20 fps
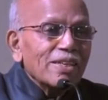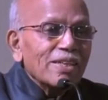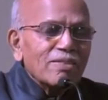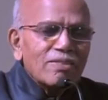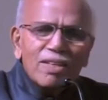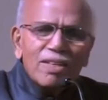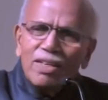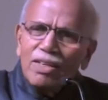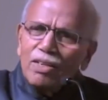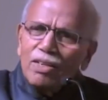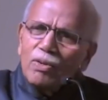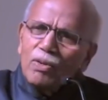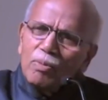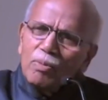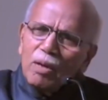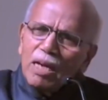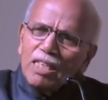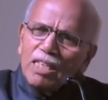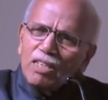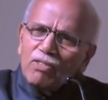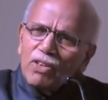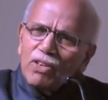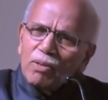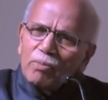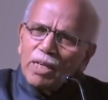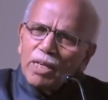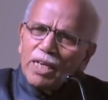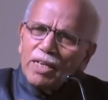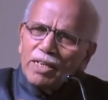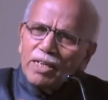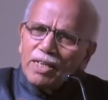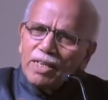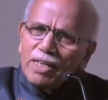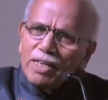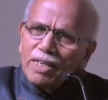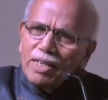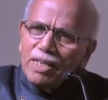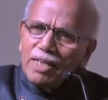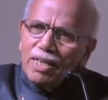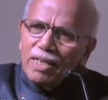See, you imagine for a minute,
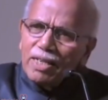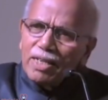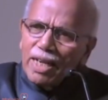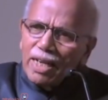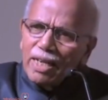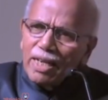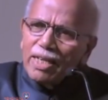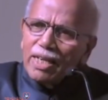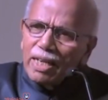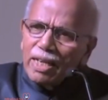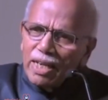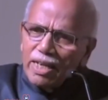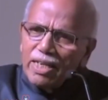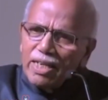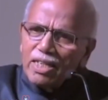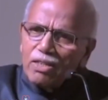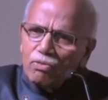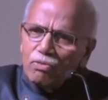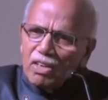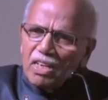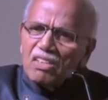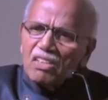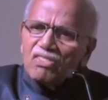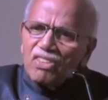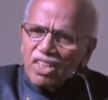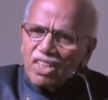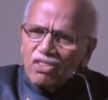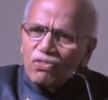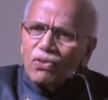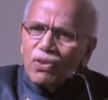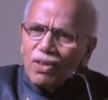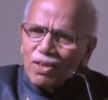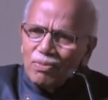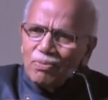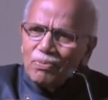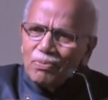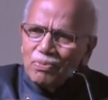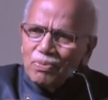telling a lie is very stressful.